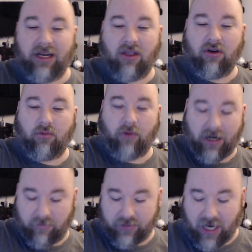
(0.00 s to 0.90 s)
Another
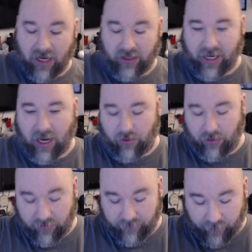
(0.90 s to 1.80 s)
random style
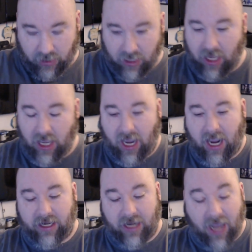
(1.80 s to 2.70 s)
encounter.
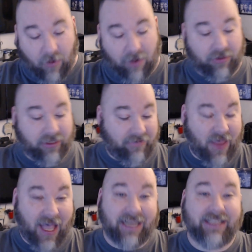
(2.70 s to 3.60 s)
And now I
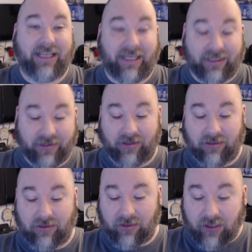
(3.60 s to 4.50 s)
believe that is it.
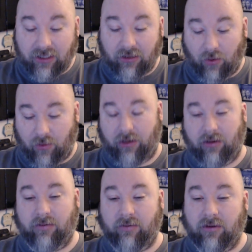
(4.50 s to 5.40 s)
Good lord.
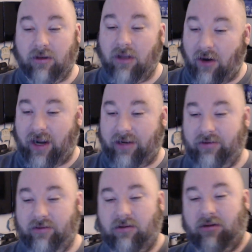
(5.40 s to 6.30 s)

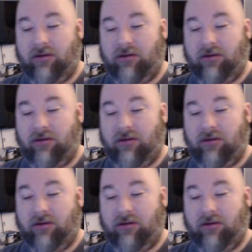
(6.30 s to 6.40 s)
Alright.